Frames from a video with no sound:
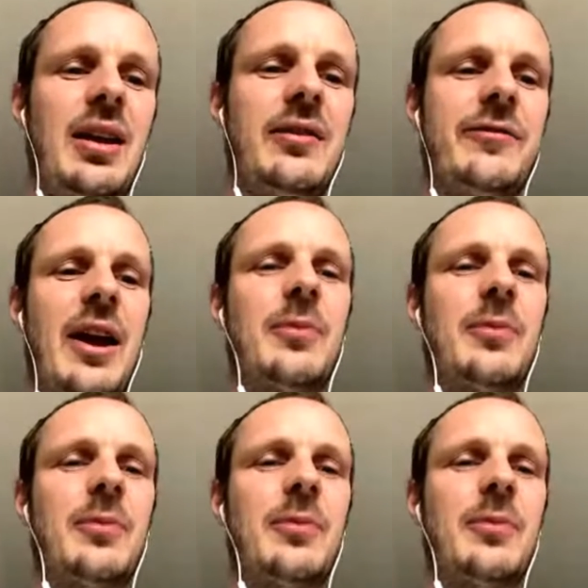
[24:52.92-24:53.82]
if Ed
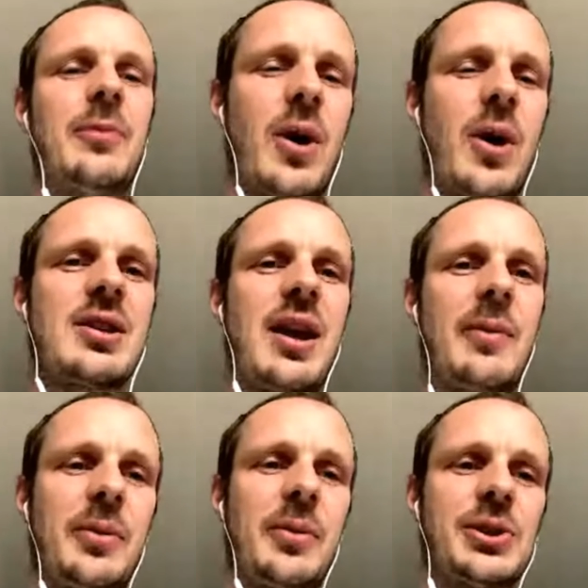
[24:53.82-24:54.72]
Woodward wasn't
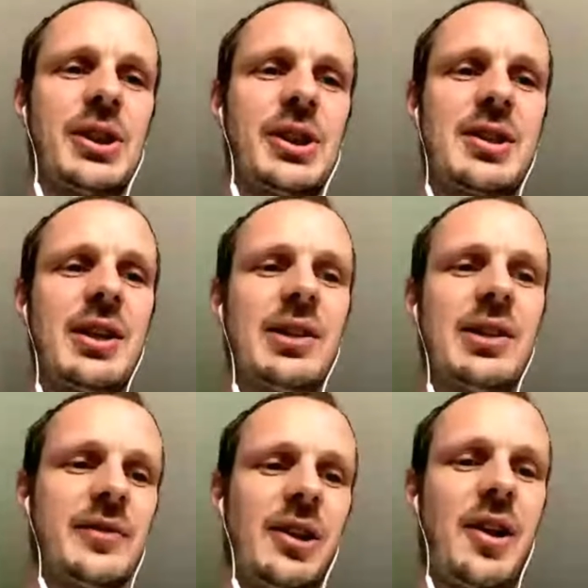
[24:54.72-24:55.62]
able to push this deal
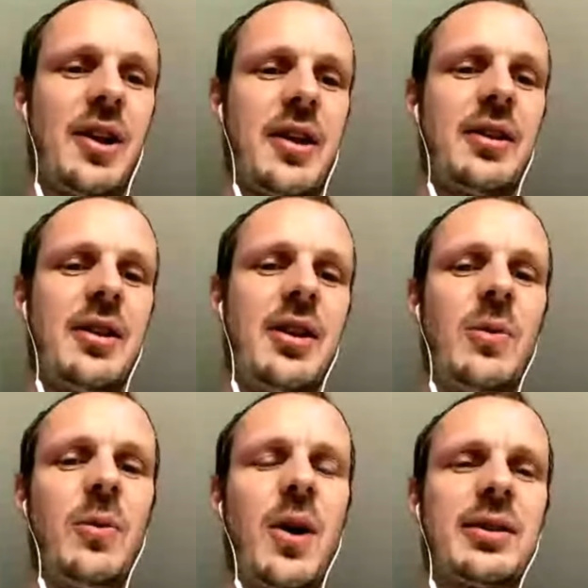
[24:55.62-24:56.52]
over the line
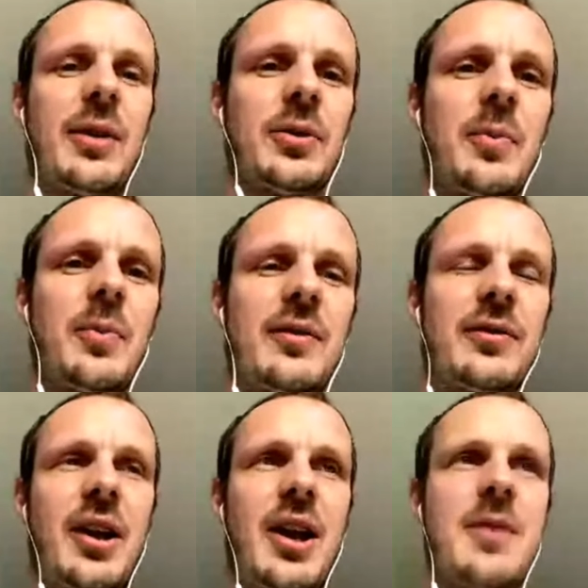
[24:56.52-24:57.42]
what that would mean
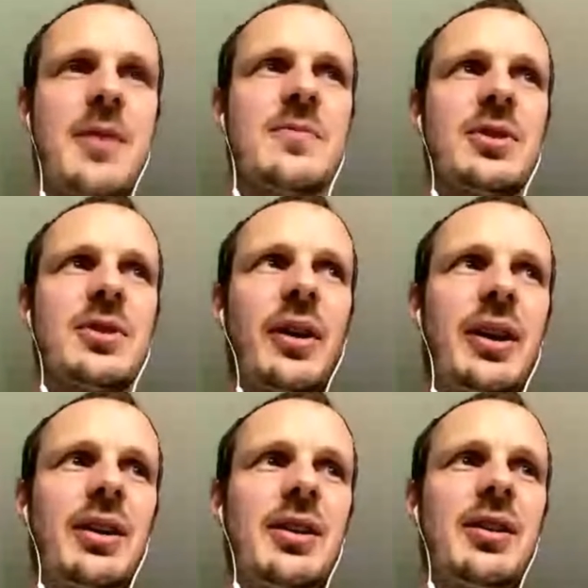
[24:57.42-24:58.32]
for him. So I
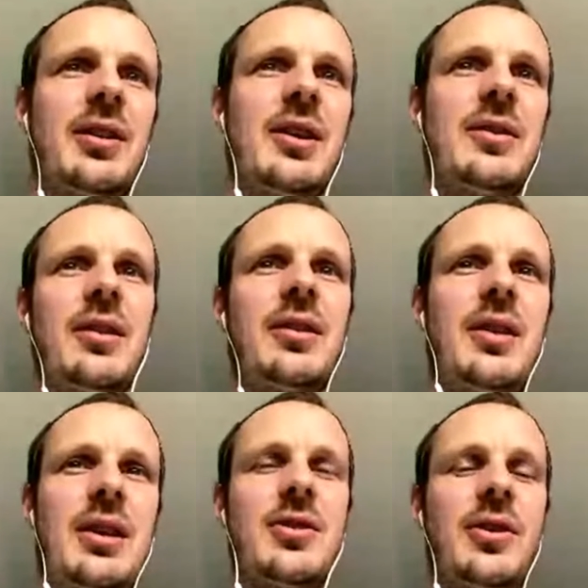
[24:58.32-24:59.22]
think
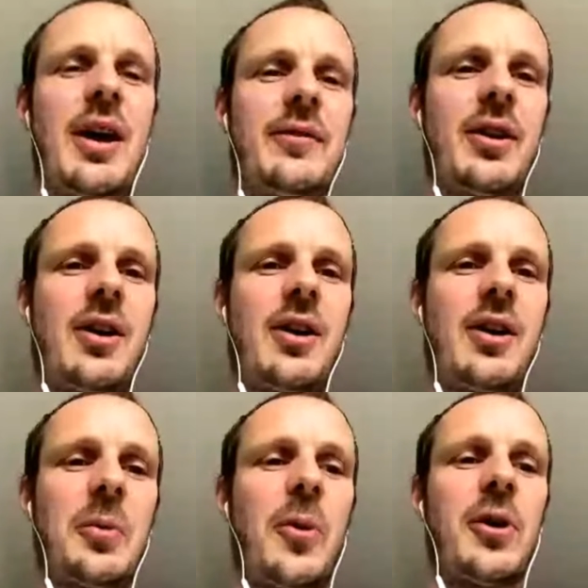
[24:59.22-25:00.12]
he's going to have to cough up the